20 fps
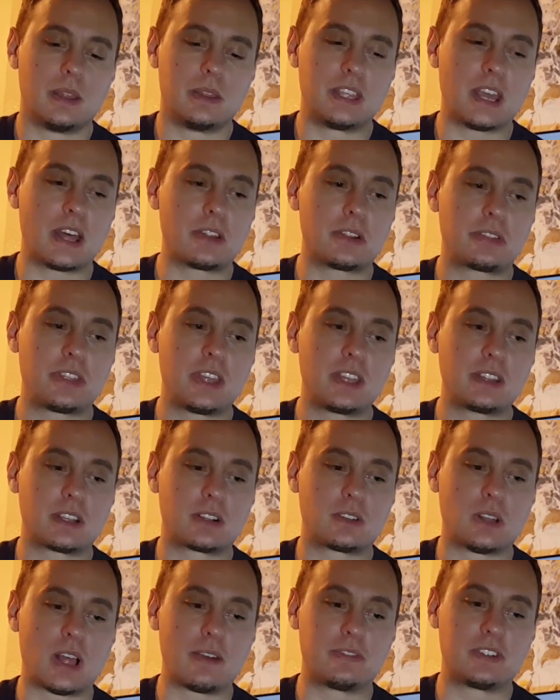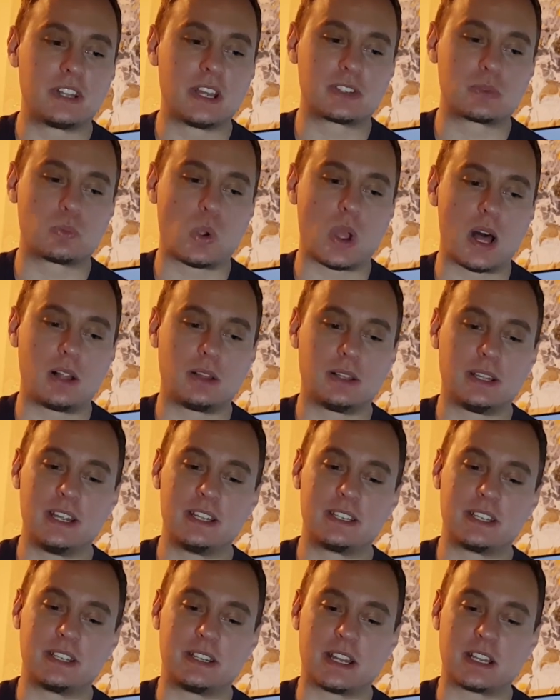The other thing the glove does well
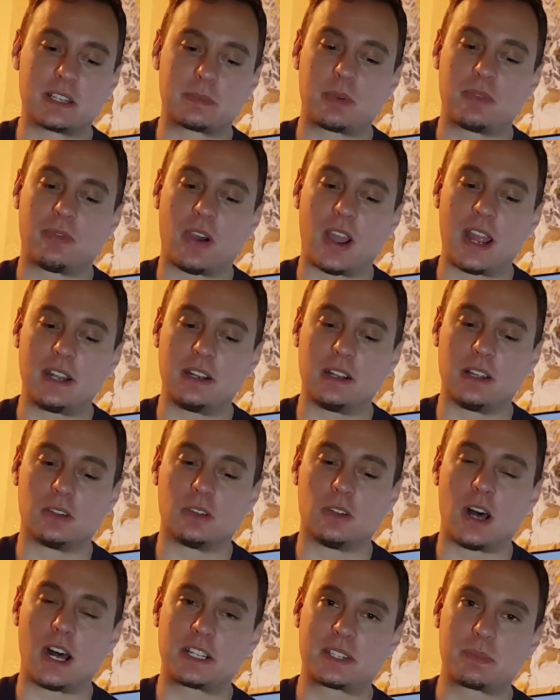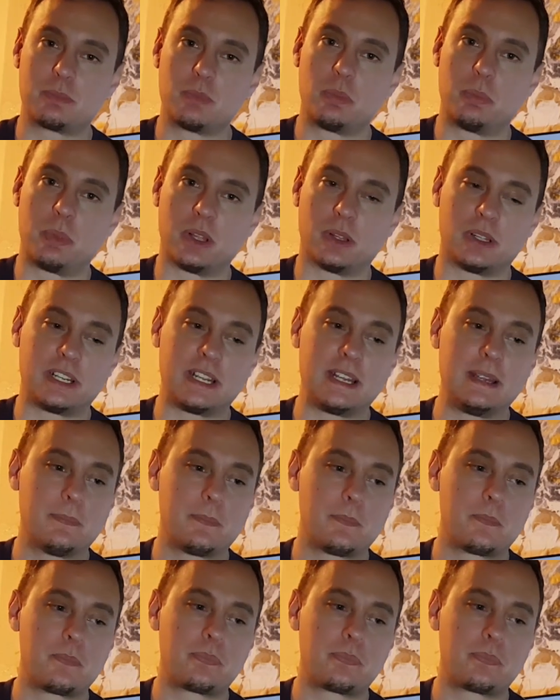is it does provide lots of mobility,